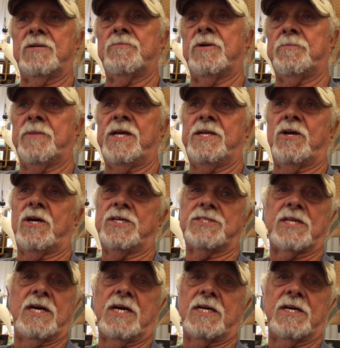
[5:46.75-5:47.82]
It would have been nice
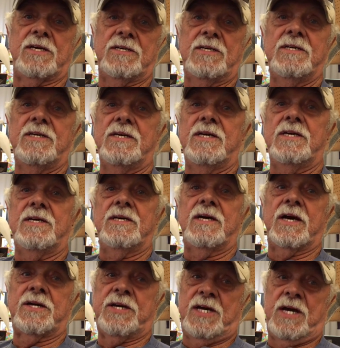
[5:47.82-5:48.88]
to have
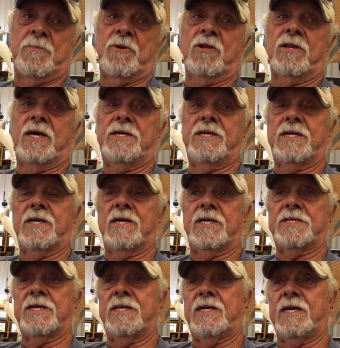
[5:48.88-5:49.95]
a camera like they
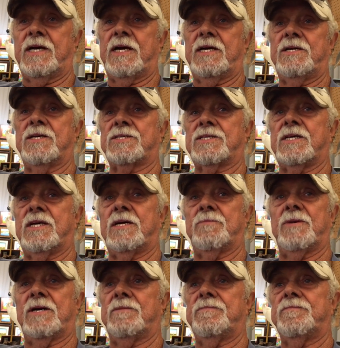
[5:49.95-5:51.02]
got today to see it,
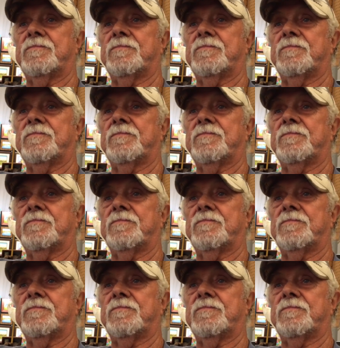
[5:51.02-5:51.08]
but